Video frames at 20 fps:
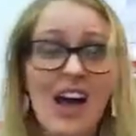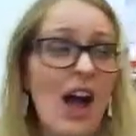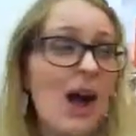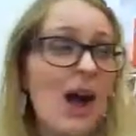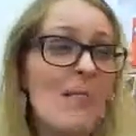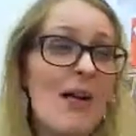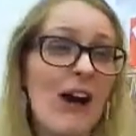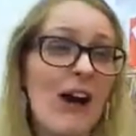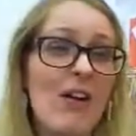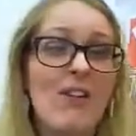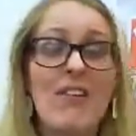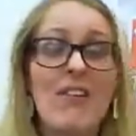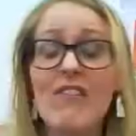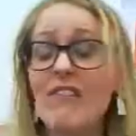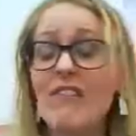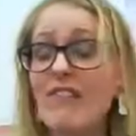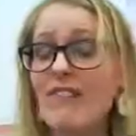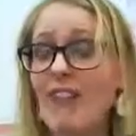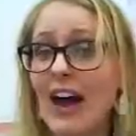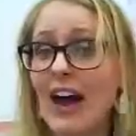about
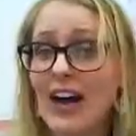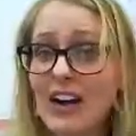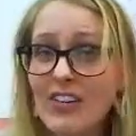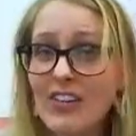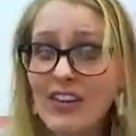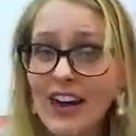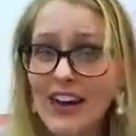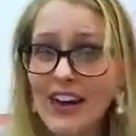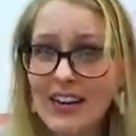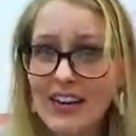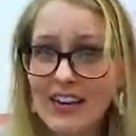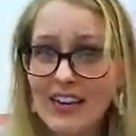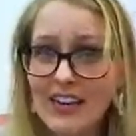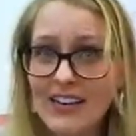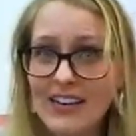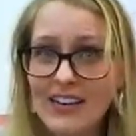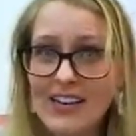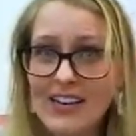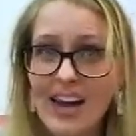firing,